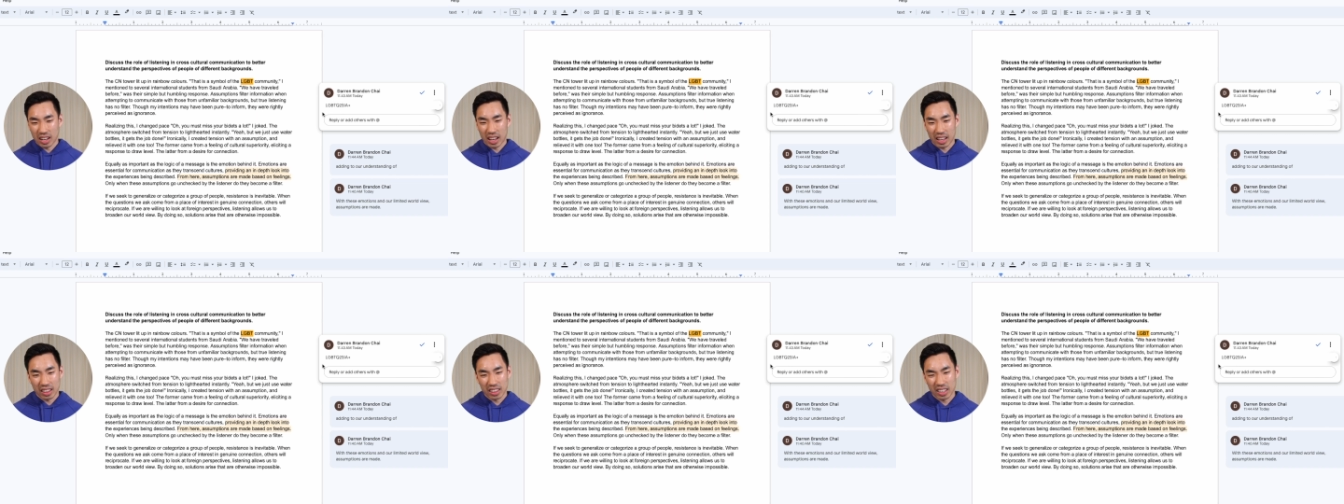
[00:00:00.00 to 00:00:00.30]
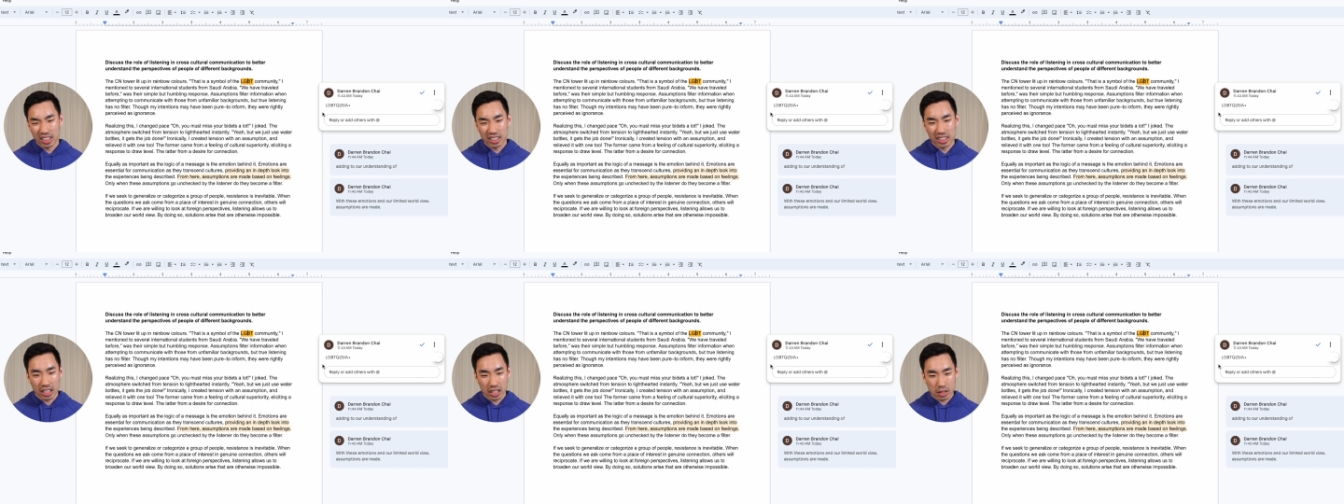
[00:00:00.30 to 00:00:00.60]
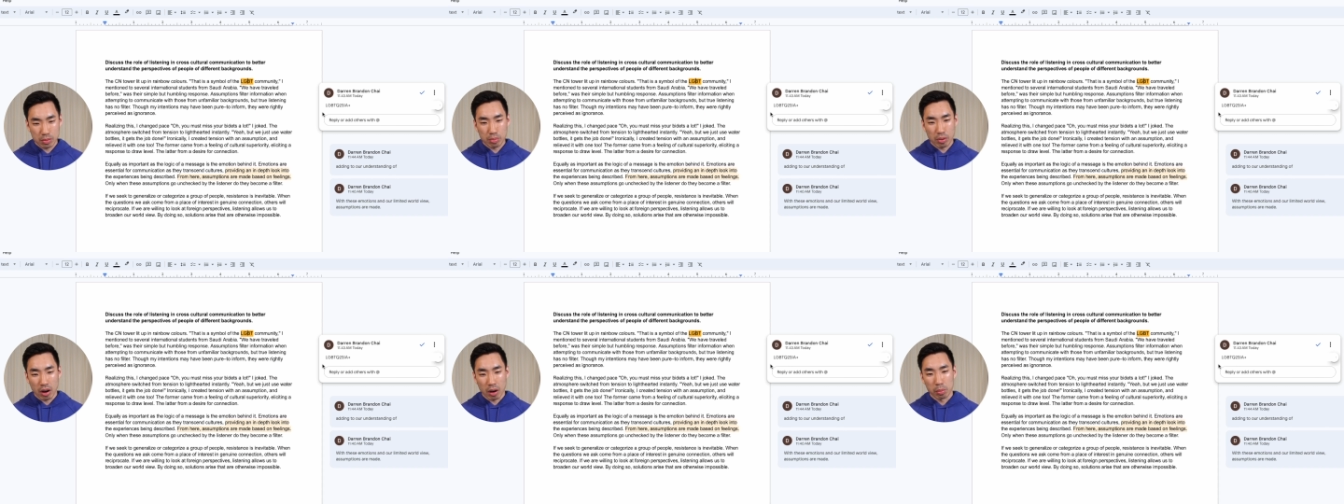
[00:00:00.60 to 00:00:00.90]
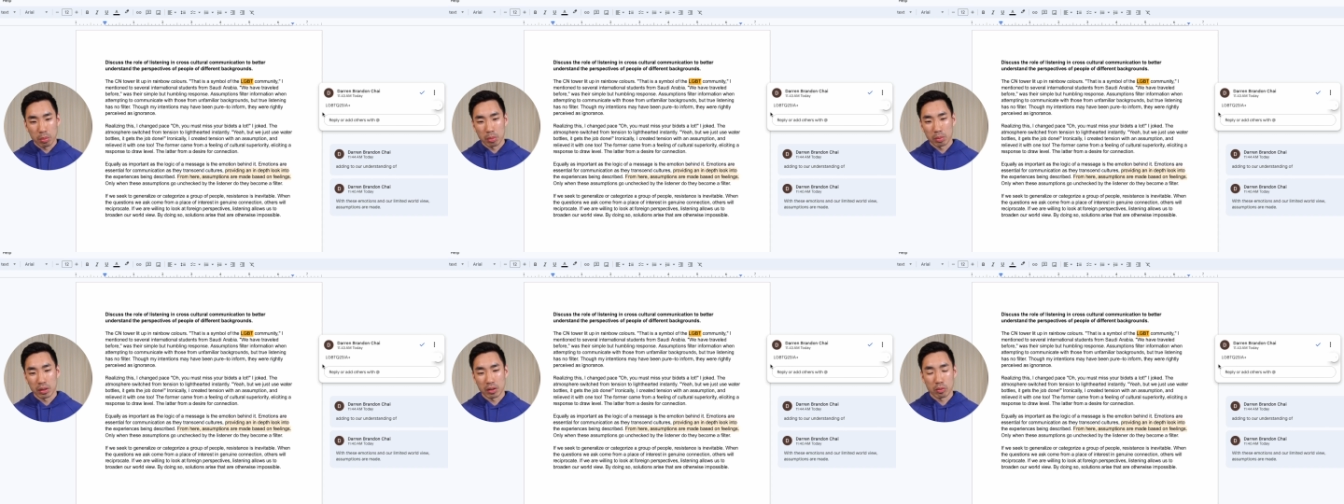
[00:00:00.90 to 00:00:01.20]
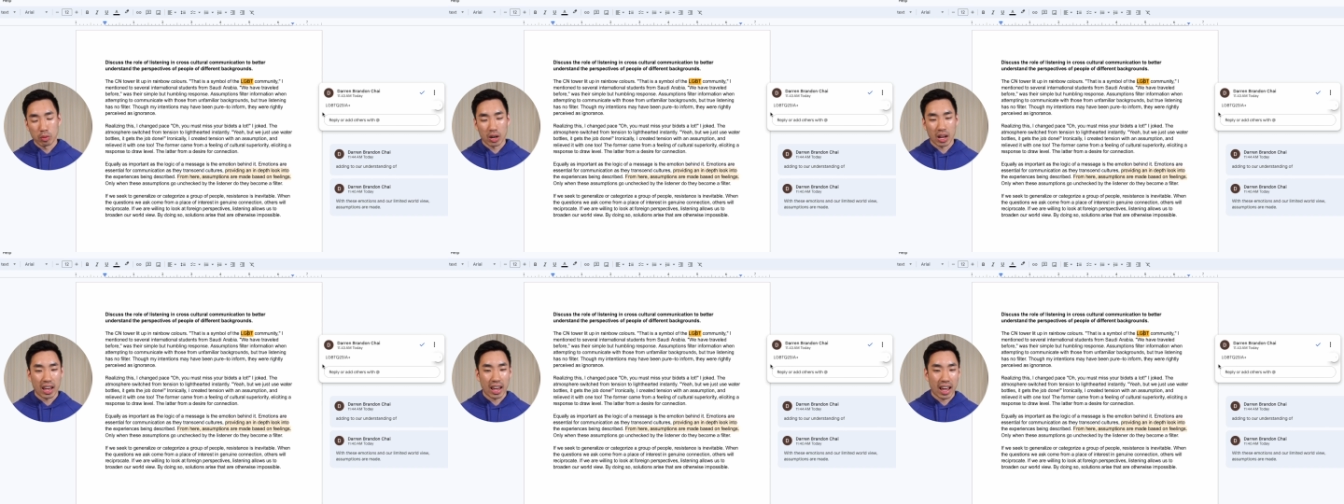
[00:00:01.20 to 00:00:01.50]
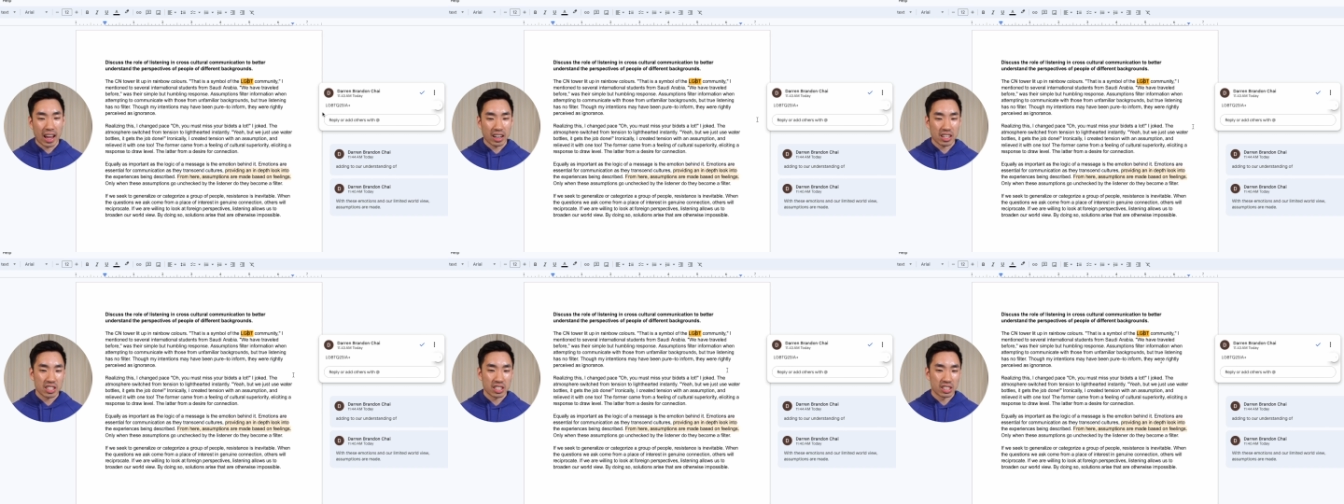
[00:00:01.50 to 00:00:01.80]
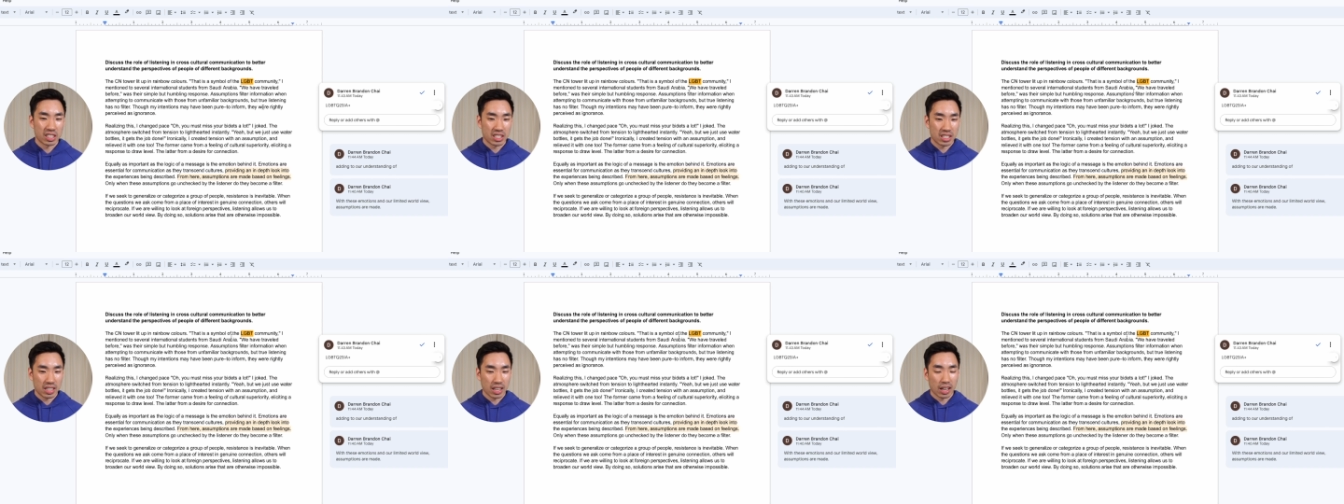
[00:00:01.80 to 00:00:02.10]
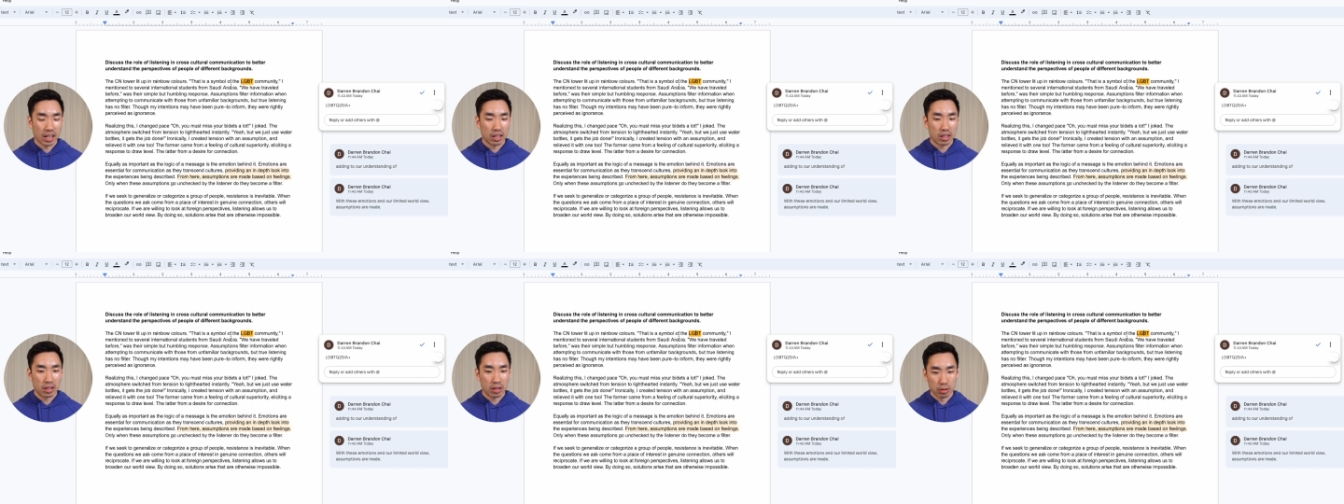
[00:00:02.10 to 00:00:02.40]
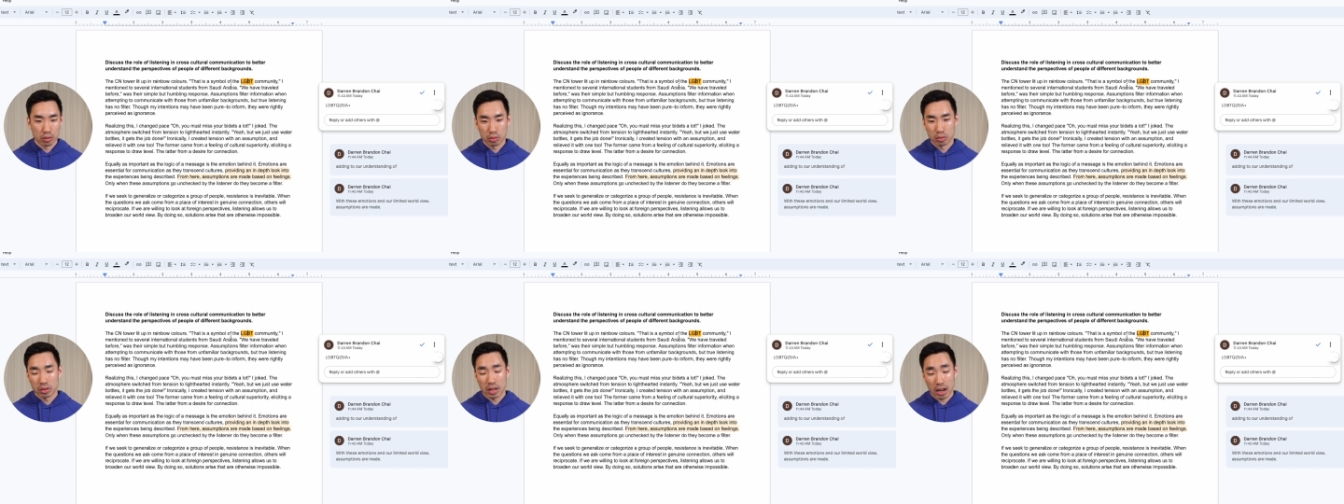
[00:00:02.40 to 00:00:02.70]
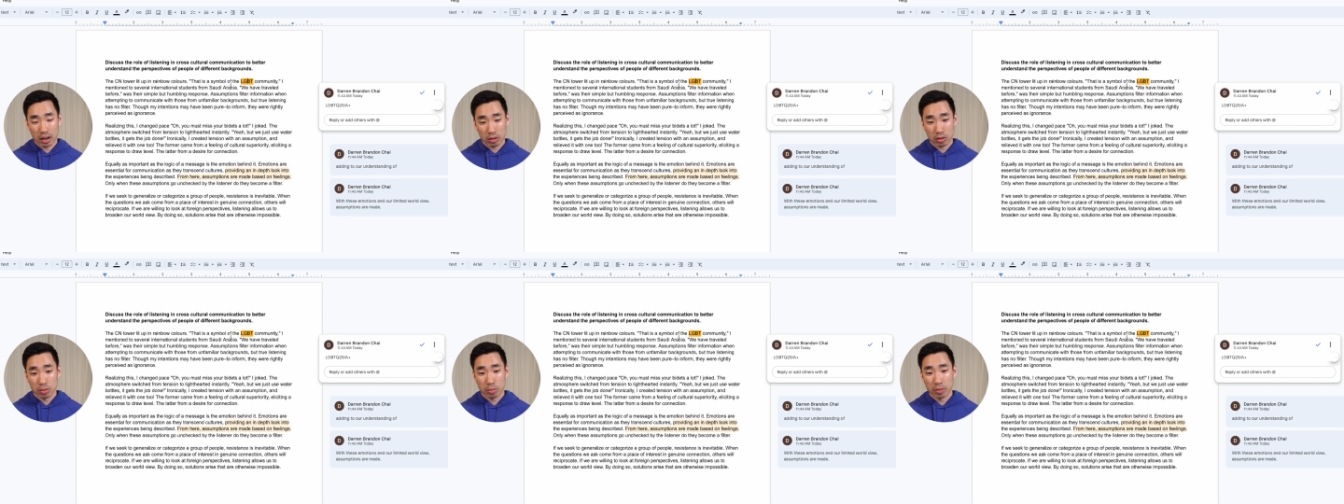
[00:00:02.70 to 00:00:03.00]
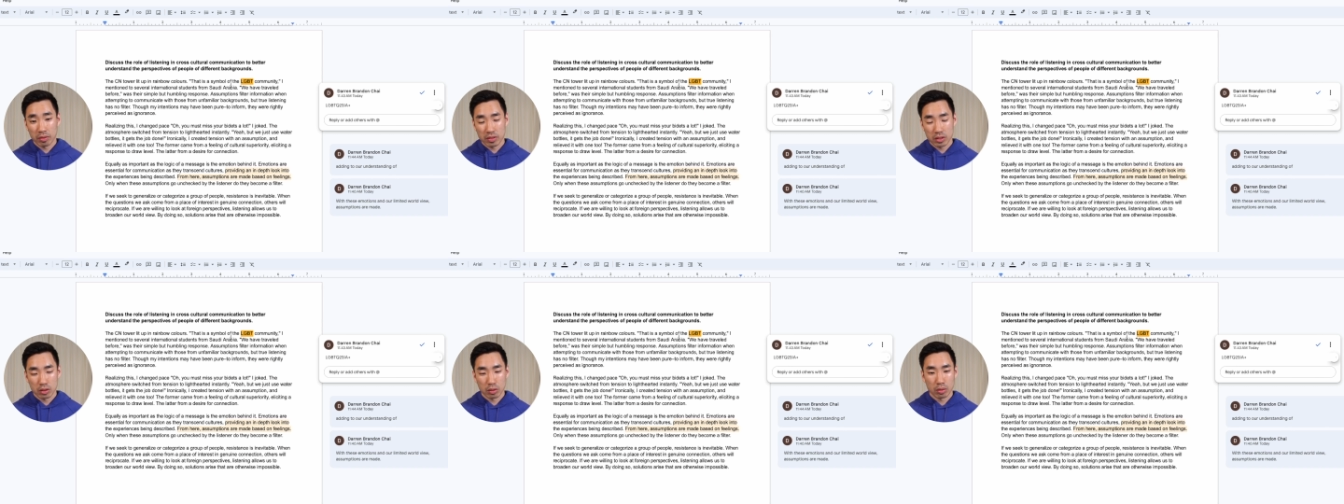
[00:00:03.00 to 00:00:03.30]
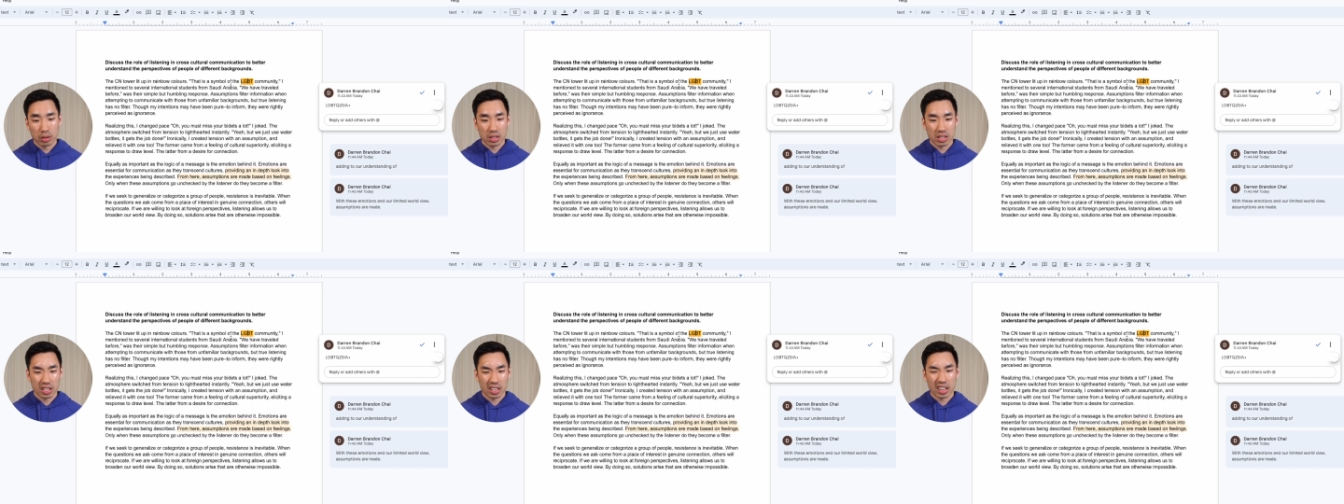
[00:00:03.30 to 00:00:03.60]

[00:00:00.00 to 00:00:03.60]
I think that's probably what I actually said to that group of students,